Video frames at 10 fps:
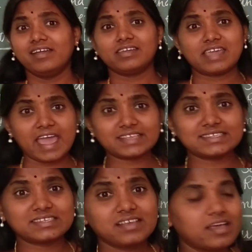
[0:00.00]
Yes,
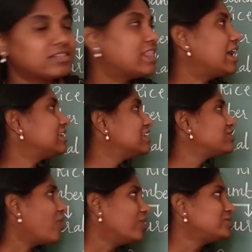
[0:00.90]
that is
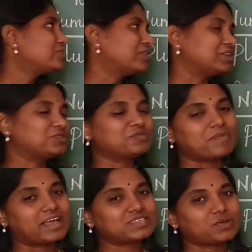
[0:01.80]
also into
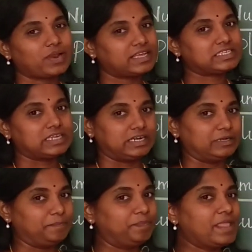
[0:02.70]
masculine gender.